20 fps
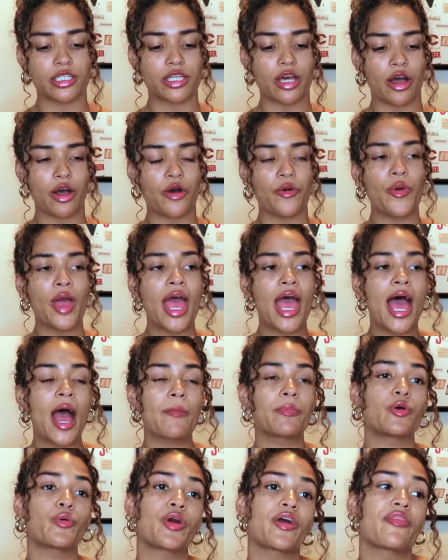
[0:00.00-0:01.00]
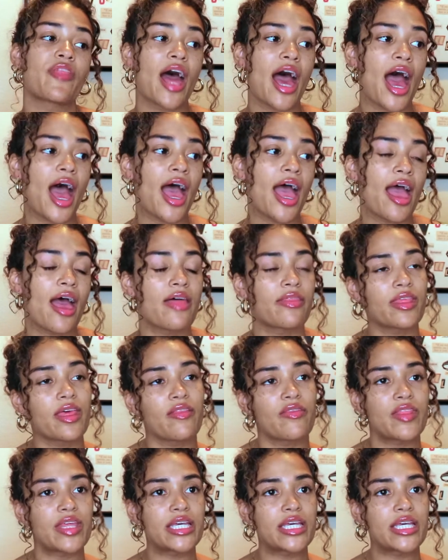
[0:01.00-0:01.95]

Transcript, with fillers: So I'm gonna wear that and then